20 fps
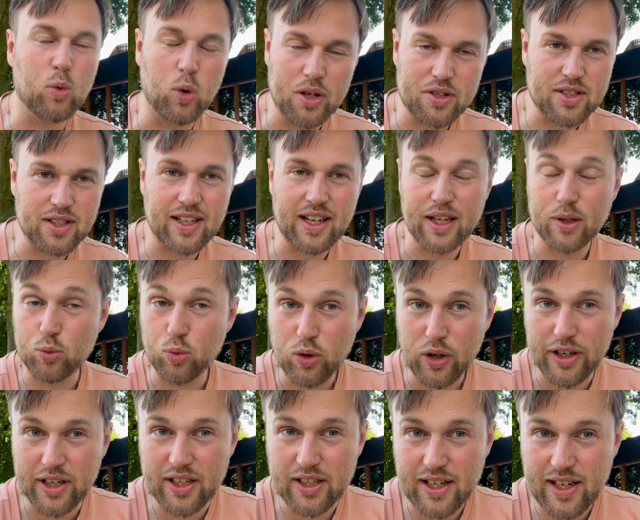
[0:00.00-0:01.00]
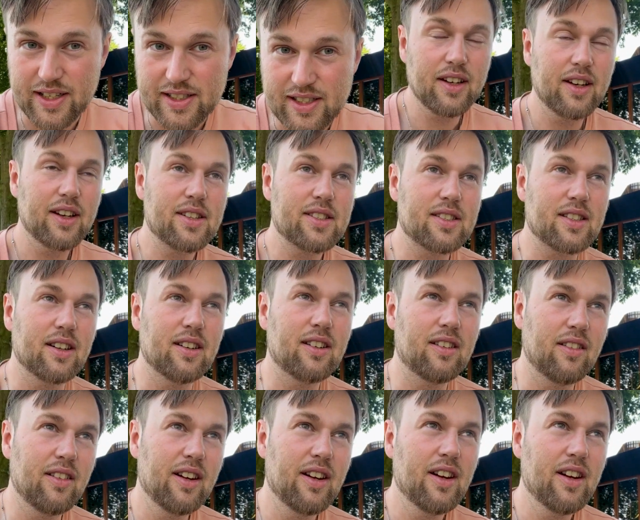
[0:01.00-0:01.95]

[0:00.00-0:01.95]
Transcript: once again, what it is. So,